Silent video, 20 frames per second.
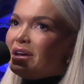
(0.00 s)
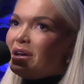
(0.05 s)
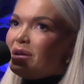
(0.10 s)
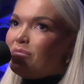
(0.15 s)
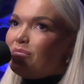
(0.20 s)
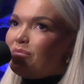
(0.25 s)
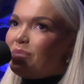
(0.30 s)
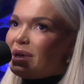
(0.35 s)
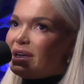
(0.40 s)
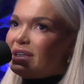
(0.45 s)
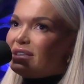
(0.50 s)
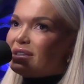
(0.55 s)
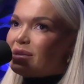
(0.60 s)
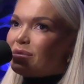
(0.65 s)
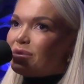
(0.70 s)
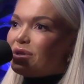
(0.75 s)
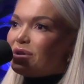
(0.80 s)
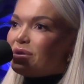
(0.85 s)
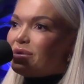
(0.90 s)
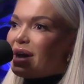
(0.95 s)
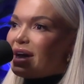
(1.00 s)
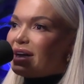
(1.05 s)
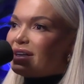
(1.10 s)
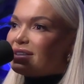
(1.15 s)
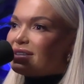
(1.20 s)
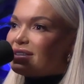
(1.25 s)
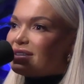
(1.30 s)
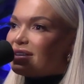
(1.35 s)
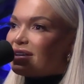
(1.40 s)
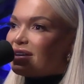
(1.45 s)

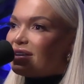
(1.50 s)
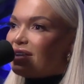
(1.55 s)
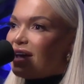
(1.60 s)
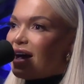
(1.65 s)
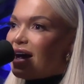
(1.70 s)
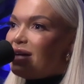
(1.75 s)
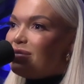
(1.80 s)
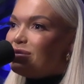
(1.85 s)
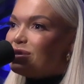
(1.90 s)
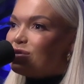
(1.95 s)
BWX collabs,